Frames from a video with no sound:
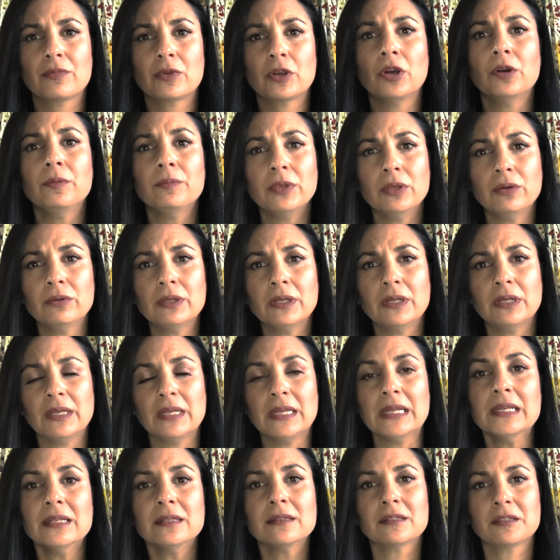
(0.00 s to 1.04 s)

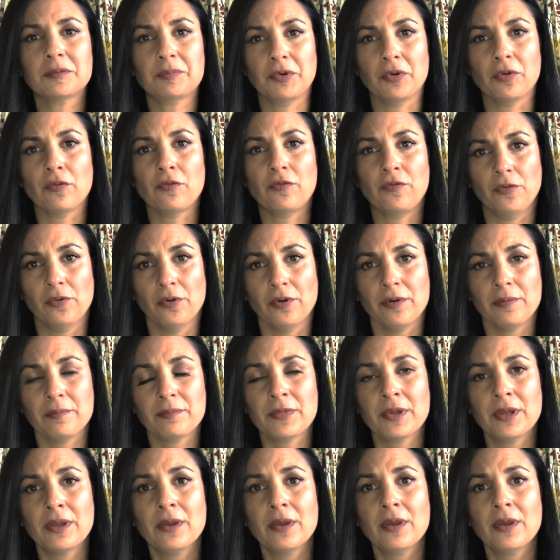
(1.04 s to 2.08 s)
community in spirit form.